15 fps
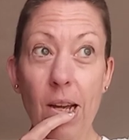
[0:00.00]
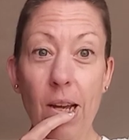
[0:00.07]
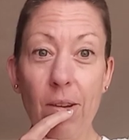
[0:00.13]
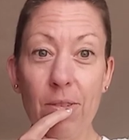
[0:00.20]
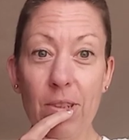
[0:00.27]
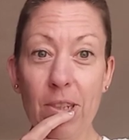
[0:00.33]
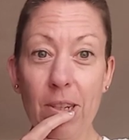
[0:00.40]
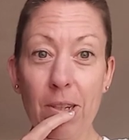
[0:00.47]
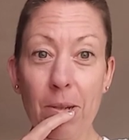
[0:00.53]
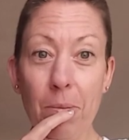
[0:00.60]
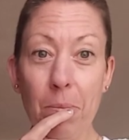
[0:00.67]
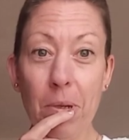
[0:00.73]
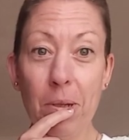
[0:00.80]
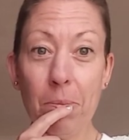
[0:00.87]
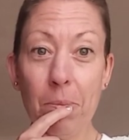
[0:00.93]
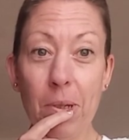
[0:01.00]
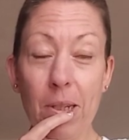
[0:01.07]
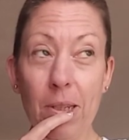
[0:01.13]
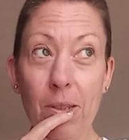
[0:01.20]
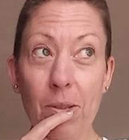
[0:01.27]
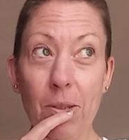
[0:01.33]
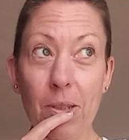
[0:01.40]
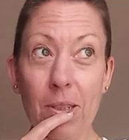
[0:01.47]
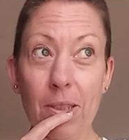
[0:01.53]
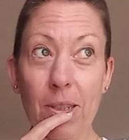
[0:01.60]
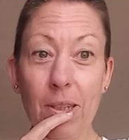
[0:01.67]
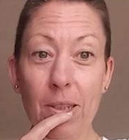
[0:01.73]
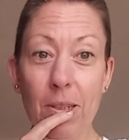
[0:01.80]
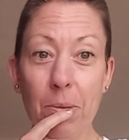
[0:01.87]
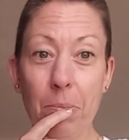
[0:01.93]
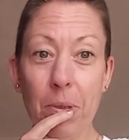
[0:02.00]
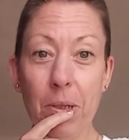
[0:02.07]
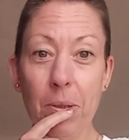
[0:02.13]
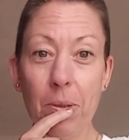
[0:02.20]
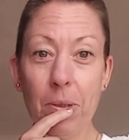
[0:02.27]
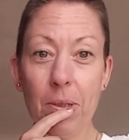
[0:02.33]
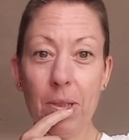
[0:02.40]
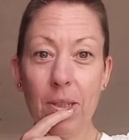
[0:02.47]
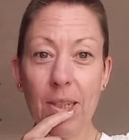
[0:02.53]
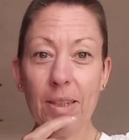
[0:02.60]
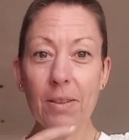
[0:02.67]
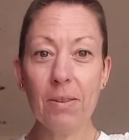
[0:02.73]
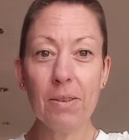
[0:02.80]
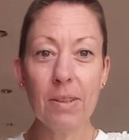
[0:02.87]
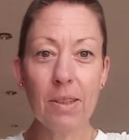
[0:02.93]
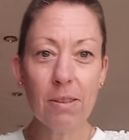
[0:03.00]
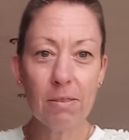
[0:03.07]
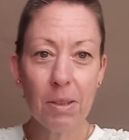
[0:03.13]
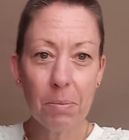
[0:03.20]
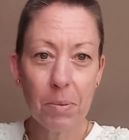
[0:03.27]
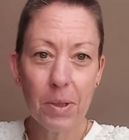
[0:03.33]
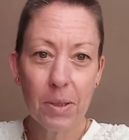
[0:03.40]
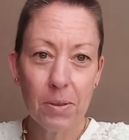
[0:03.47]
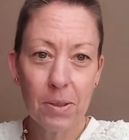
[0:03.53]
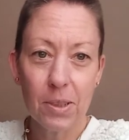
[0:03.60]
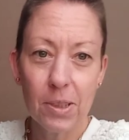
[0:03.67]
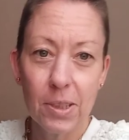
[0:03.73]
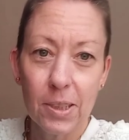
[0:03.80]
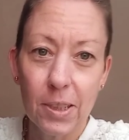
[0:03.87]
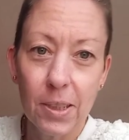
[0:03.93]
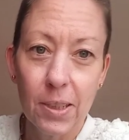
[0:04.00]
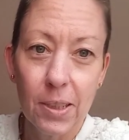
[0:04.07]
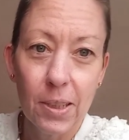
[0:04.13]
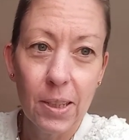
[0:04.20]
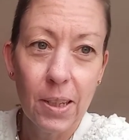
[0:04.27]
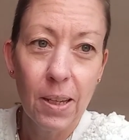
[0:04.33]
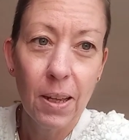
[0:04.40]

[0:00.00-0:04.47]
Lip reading: I haven't shown you mine and Connie's hunter boots. Hang on, I'll grab those and show you.